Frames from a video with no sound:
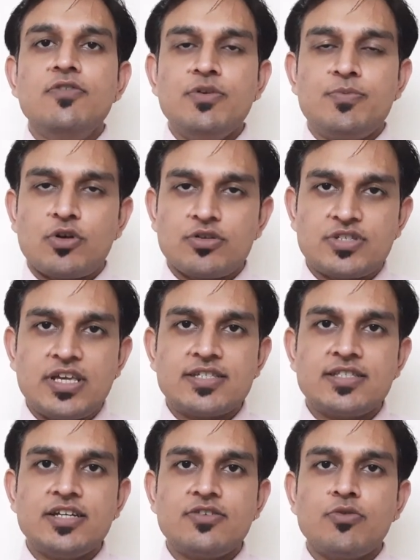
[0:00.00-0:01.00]
we
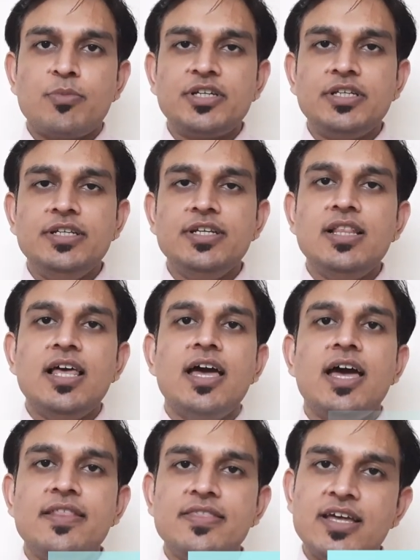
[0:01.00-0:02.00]
process that raw material
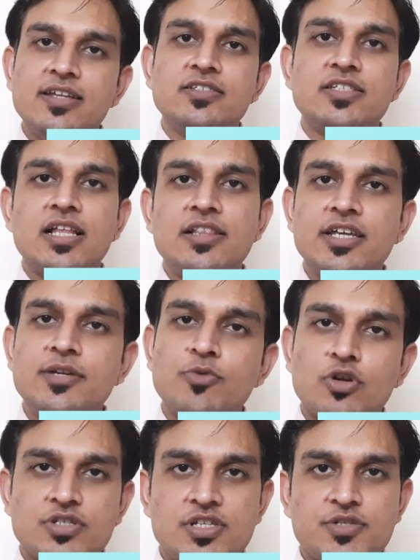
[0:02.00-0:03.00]
and then sell that
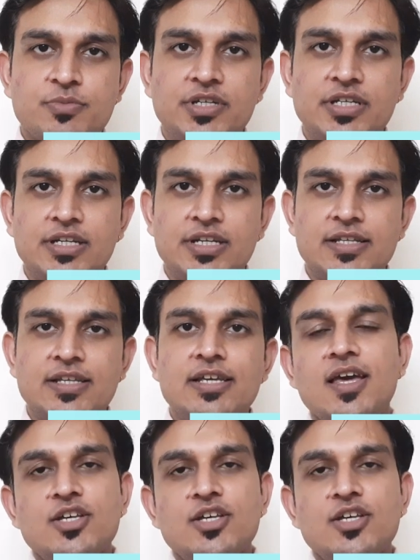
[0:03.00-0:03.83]
processed material.